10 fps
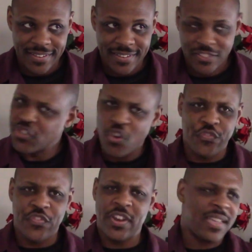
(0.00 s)
So
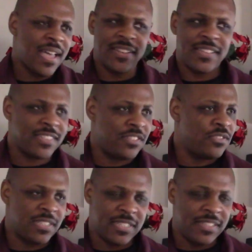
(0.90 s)
fitting. God doesn't
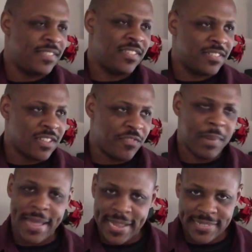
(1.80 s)
do any of this stuff
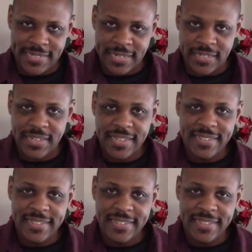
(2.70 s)
by accident,